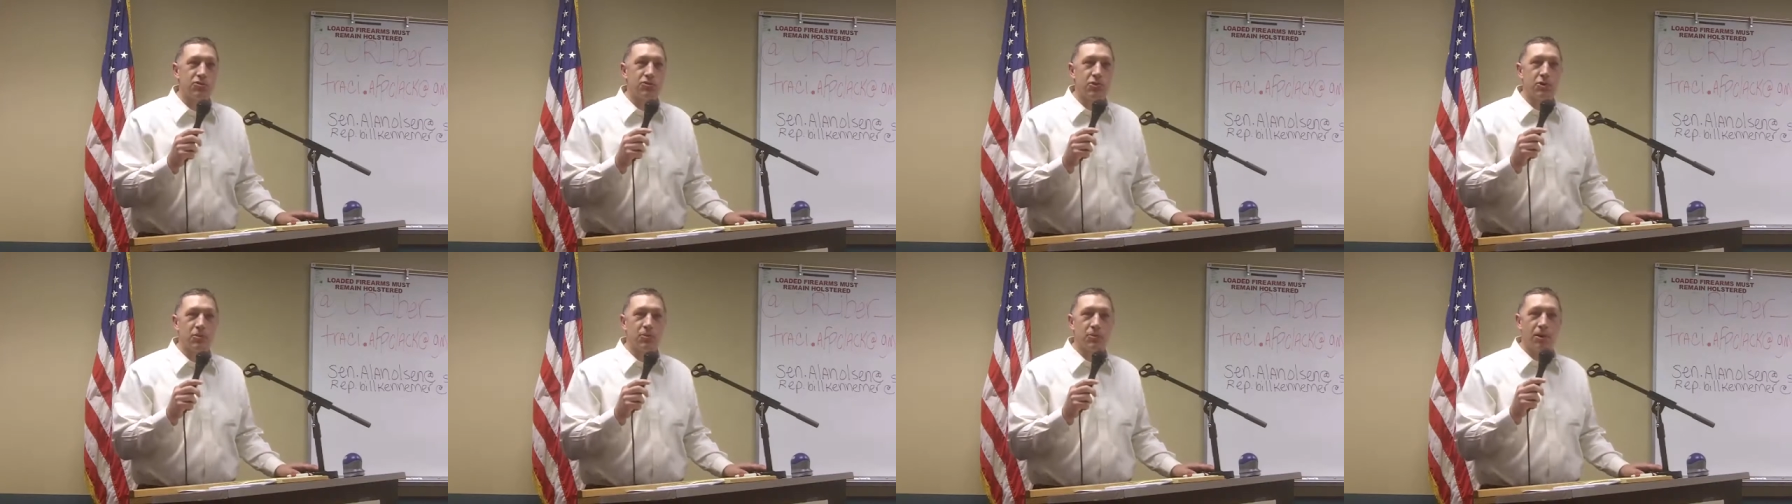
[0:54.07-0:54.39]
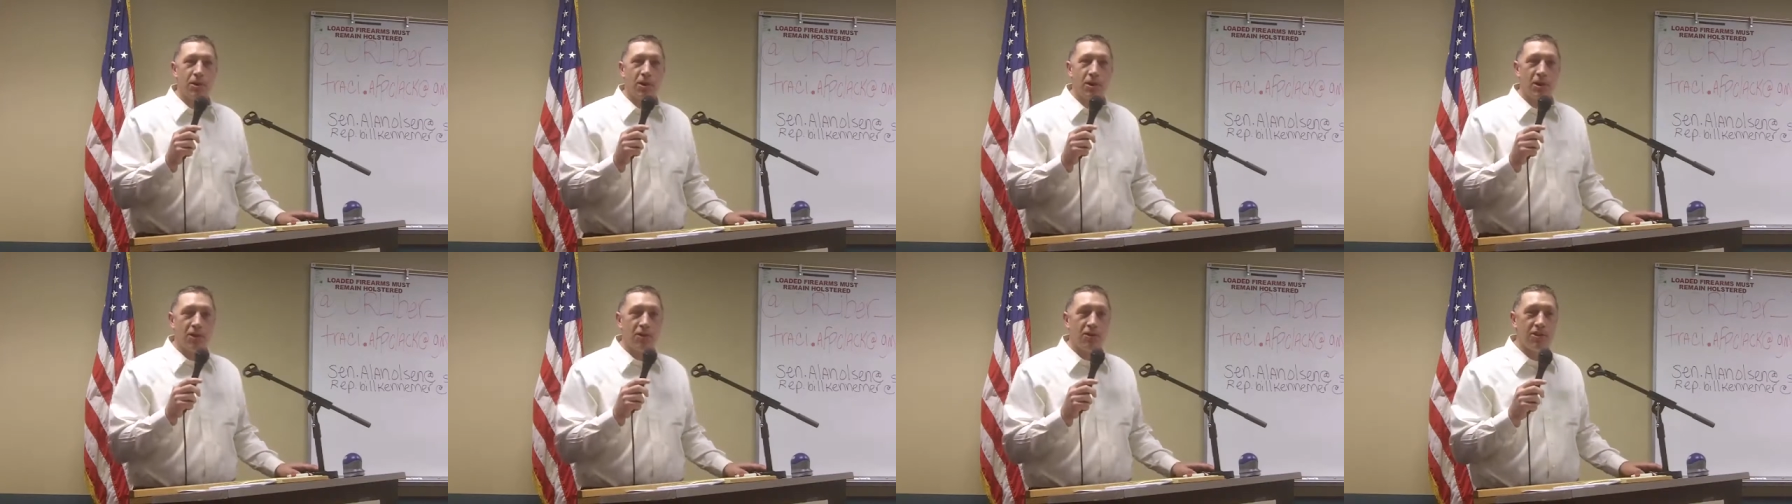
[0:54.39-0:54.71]

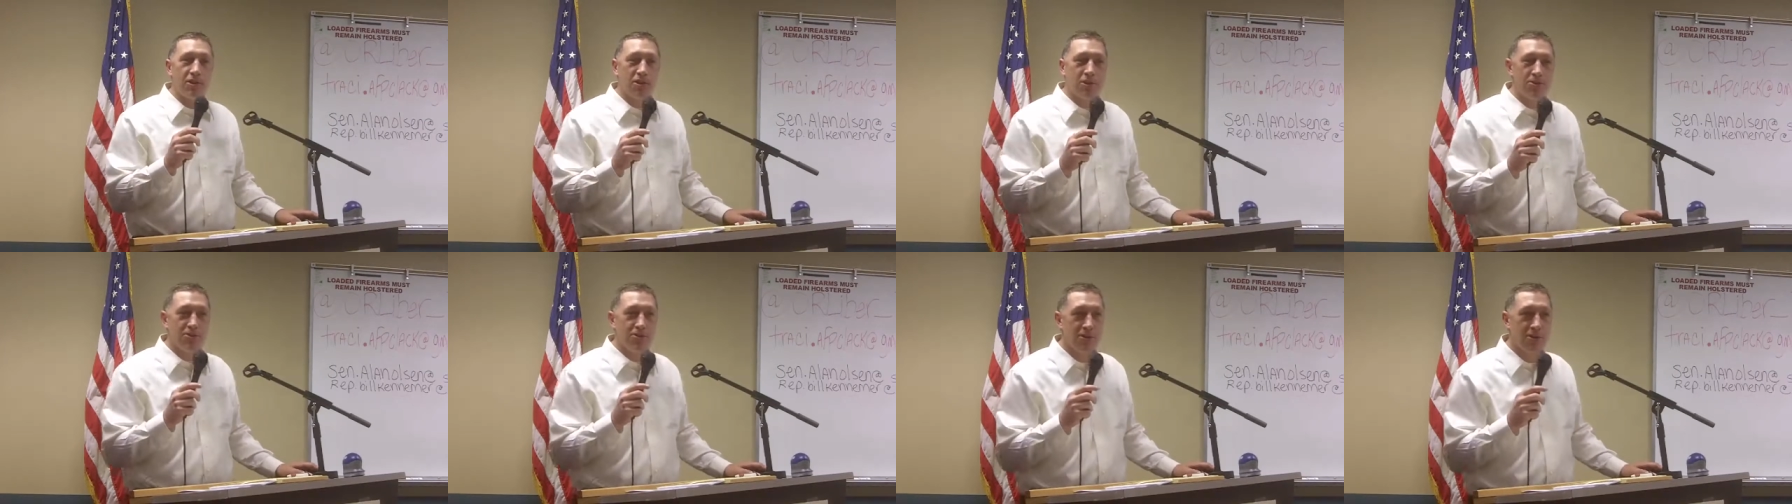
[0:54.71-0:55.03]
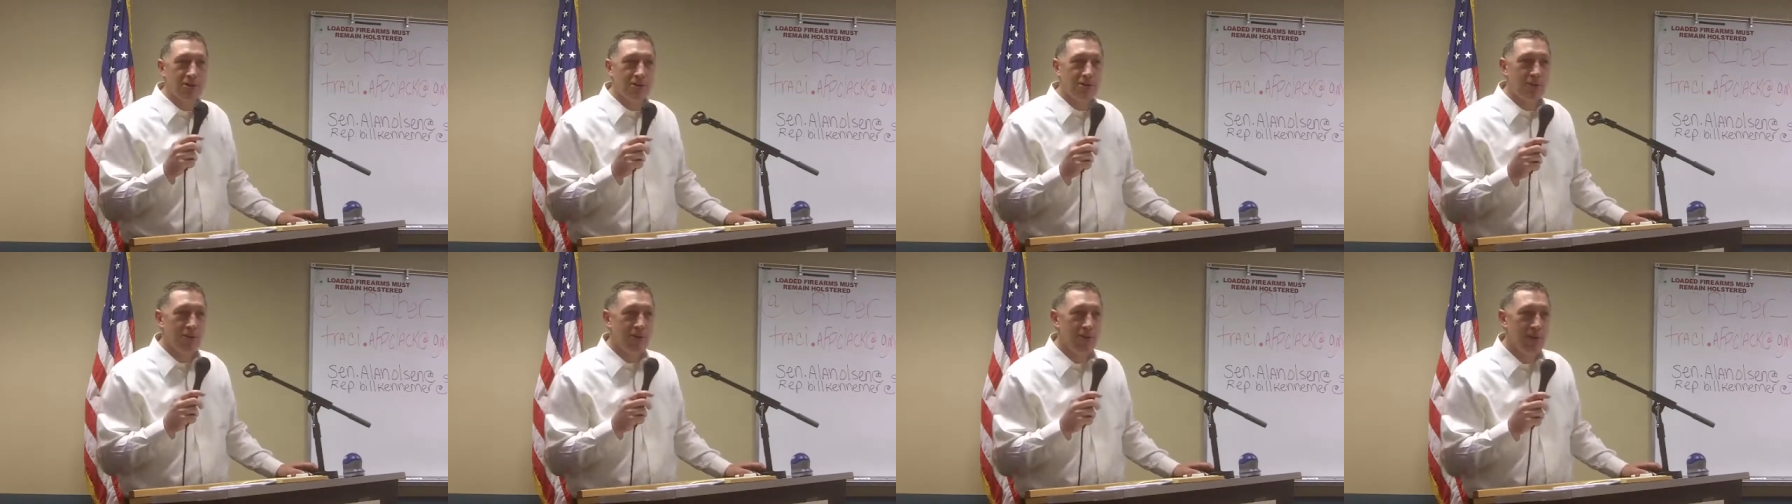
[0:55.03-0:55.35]
group and all that you
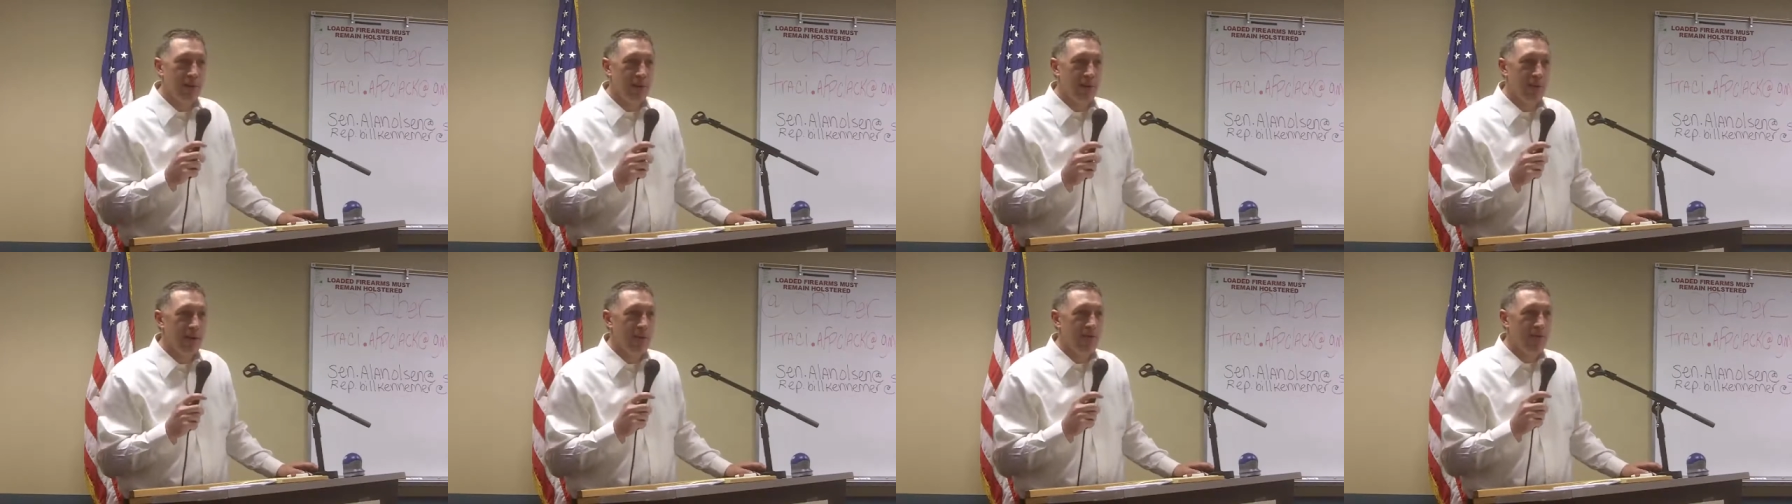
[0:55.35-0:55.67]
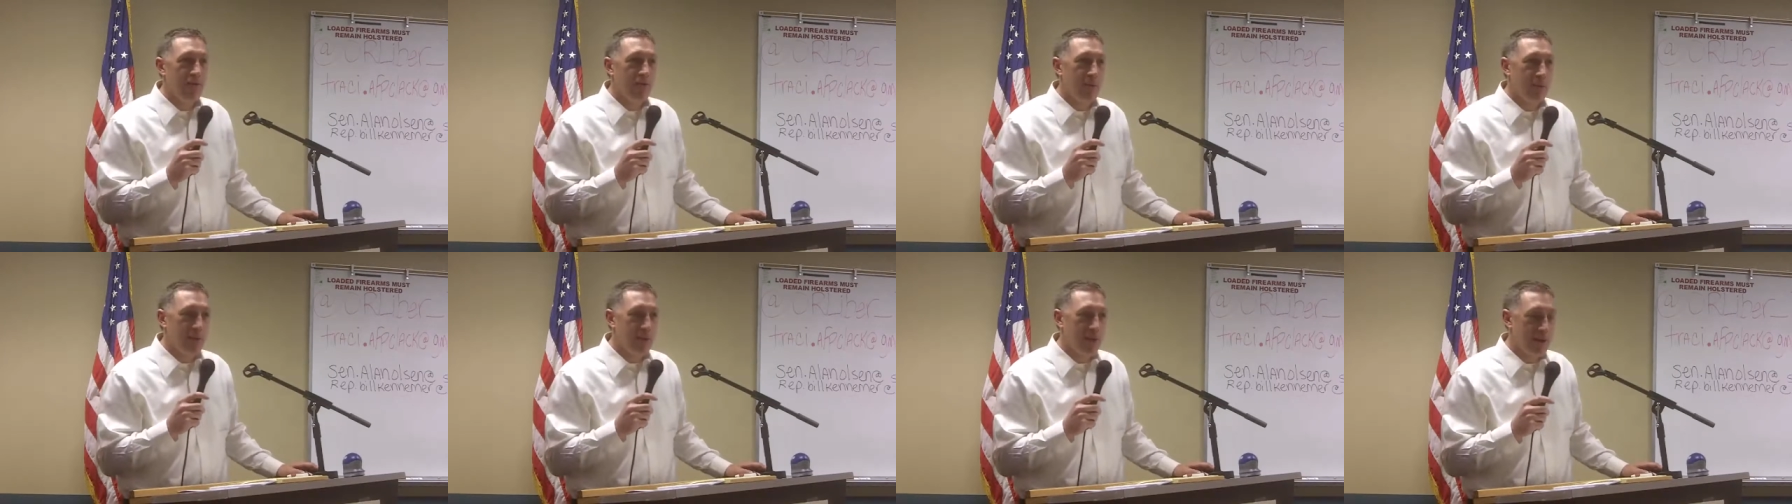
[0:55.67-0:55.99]
do
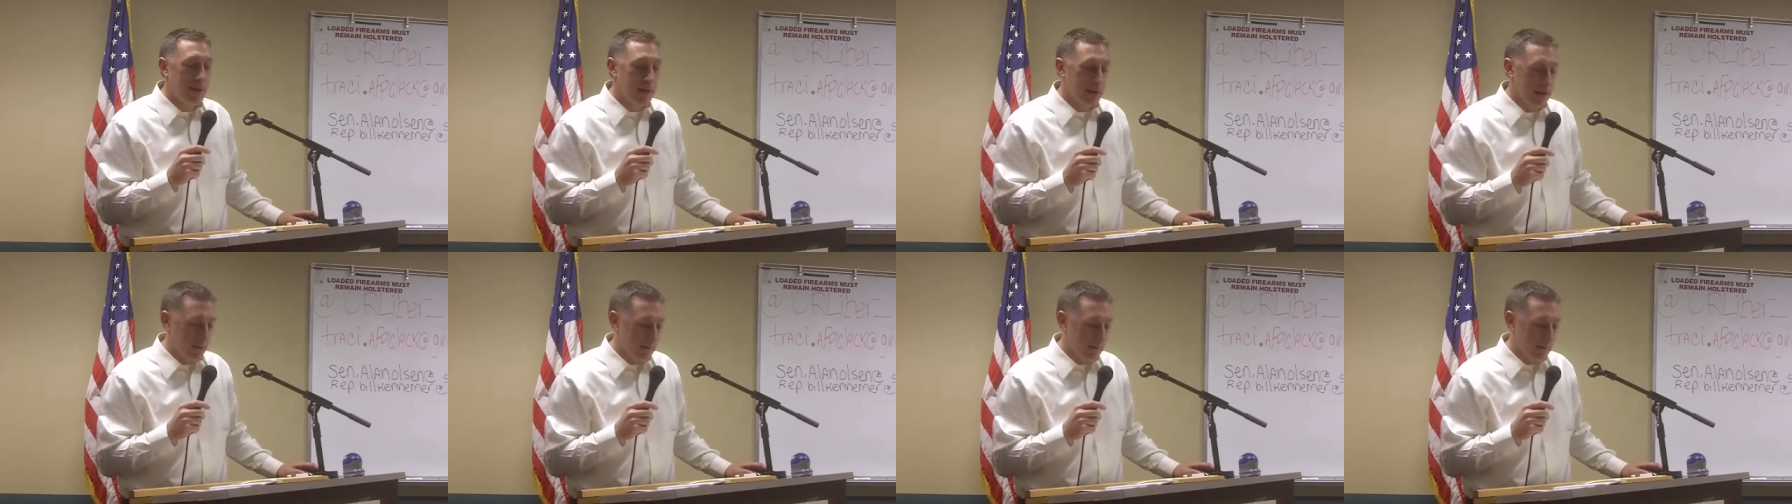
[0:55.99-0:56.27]
for being